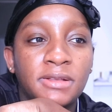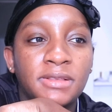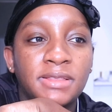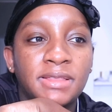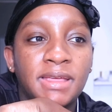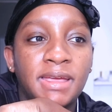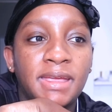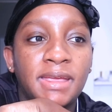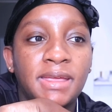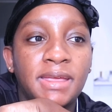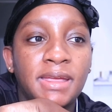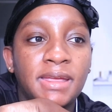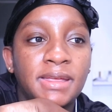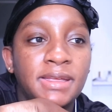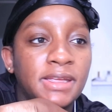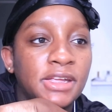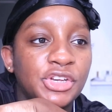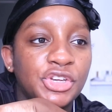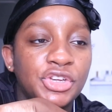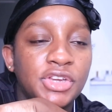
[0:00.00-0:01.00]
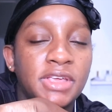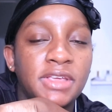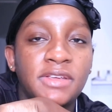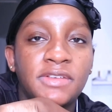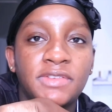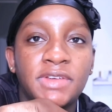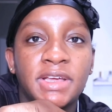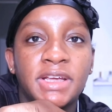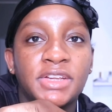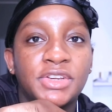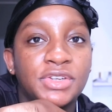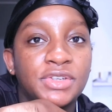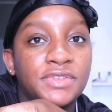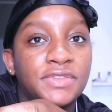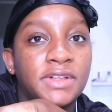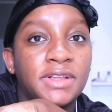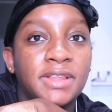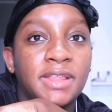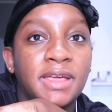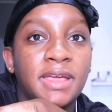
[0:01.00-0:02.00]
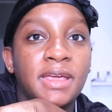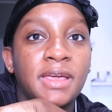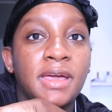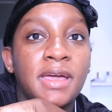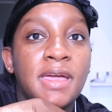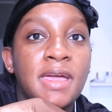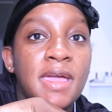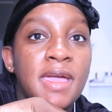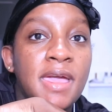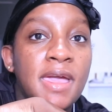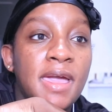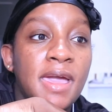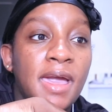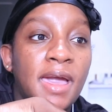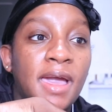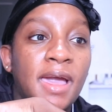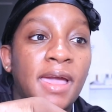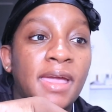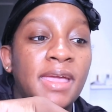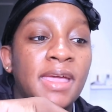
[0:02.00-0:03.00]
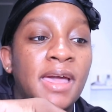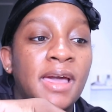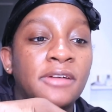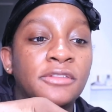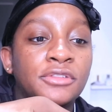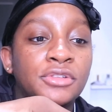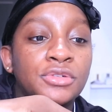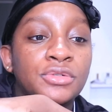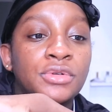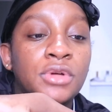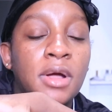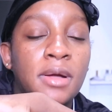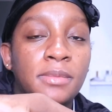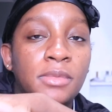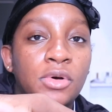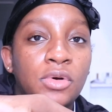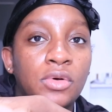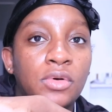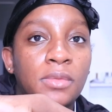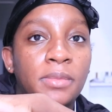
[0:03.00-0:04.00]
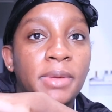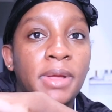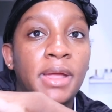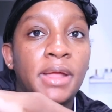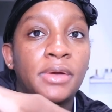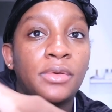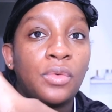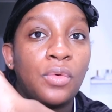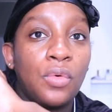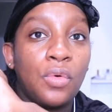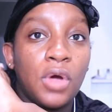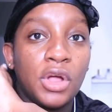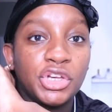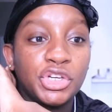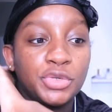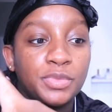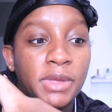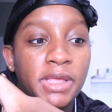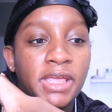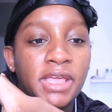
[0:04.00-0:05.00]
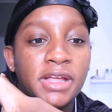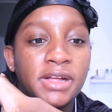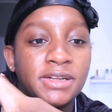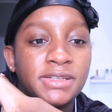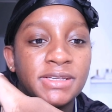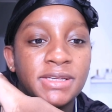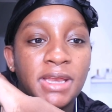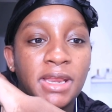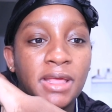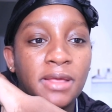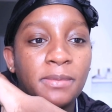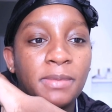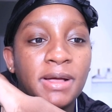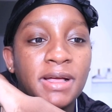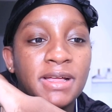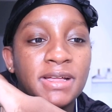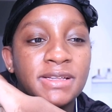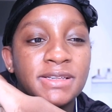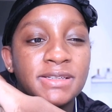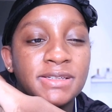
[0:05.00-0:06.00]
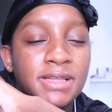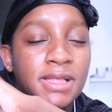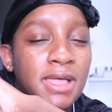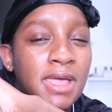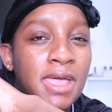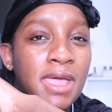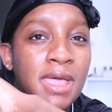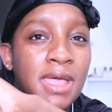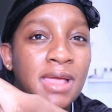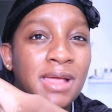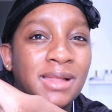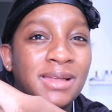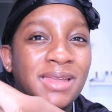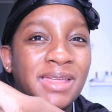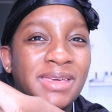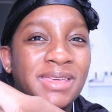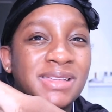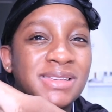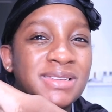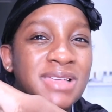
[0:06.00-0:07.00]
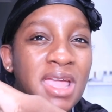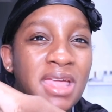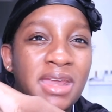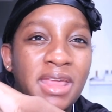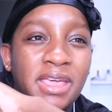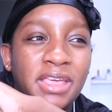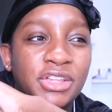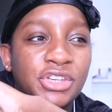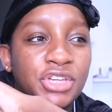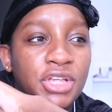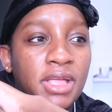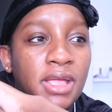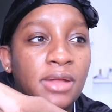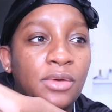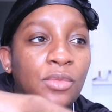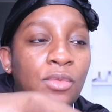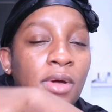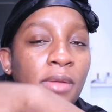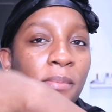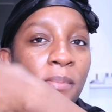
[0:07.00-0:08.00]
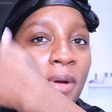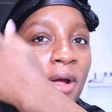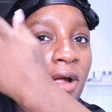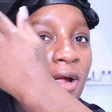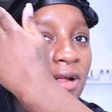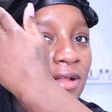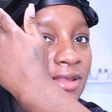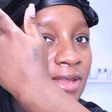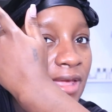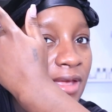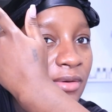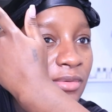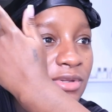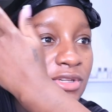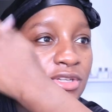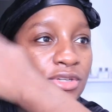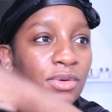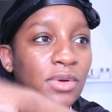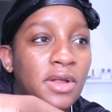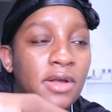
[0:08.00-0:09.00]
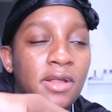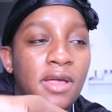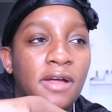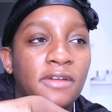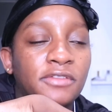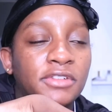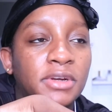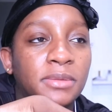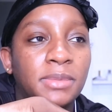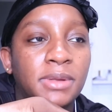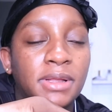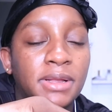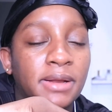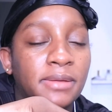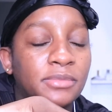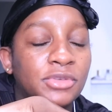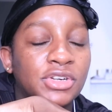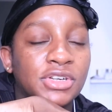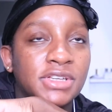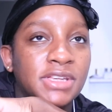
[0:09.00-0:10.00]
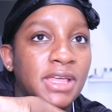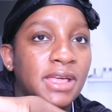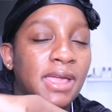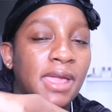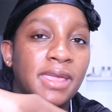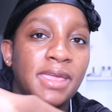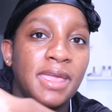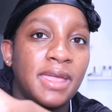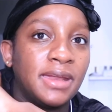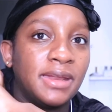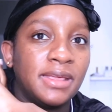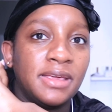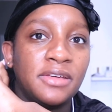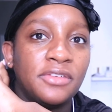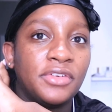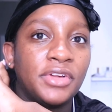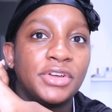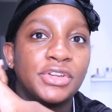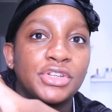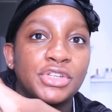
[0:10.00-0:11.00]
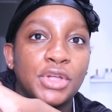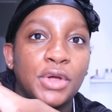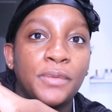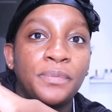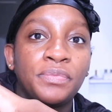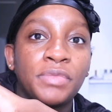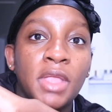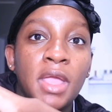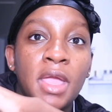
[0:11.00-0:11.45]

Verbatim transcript: like yesterday evening, I just felt like I have to come home and wash my hair today because like it's kind of itching and one part like was so uncomfortable and I'm just like, I can't even. So